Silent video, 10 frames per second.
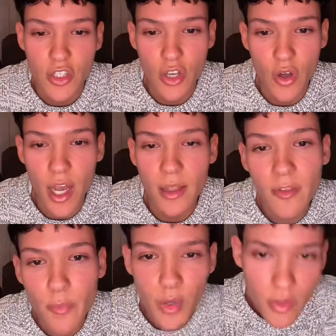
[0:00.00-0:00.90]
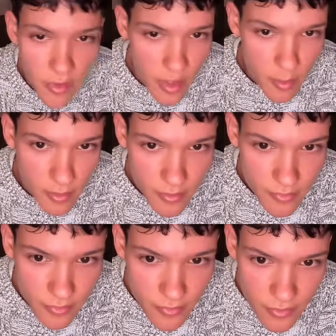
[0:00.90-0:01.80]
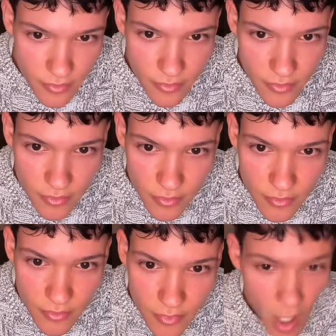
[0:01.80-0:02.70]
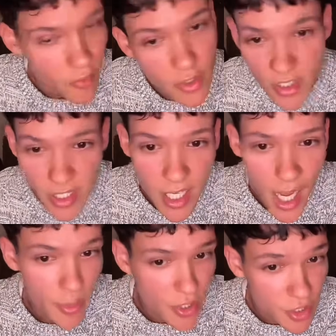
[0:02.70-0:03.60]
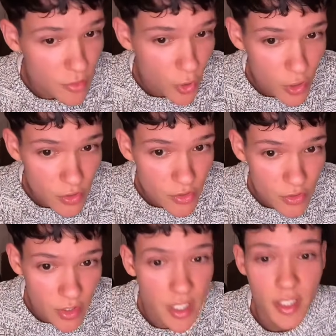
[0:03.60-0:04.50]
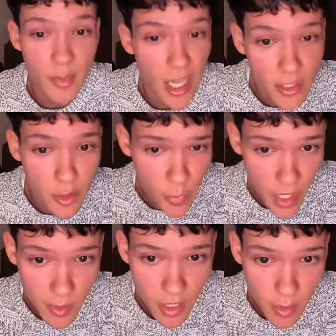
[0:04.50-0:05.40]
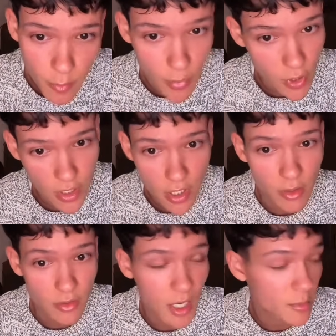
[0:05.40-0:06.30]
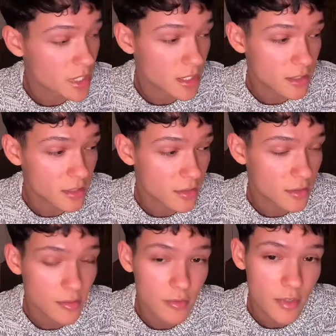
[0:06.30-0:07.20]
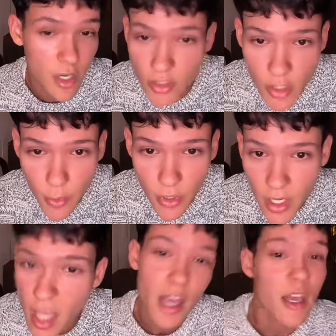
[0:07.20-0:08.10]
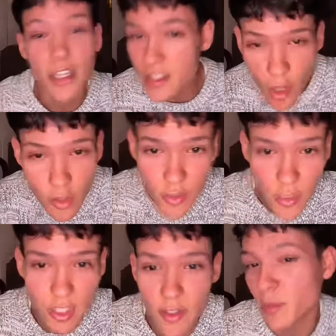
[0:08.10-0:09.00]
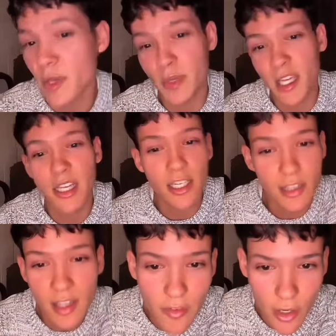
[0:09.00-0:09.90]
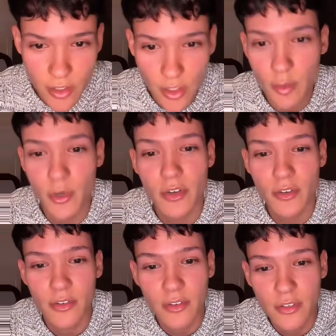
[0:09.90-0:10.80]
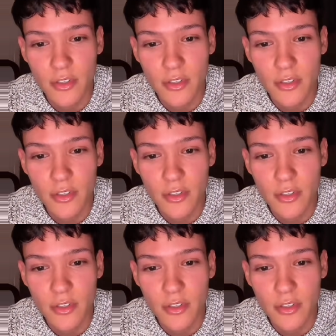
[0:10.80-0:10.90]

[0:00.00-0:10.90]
So I love both of them. Obviously, I'm in Young Royals. It is my little baby, but Heartstopper is also my little baby, and I love Heartstopper.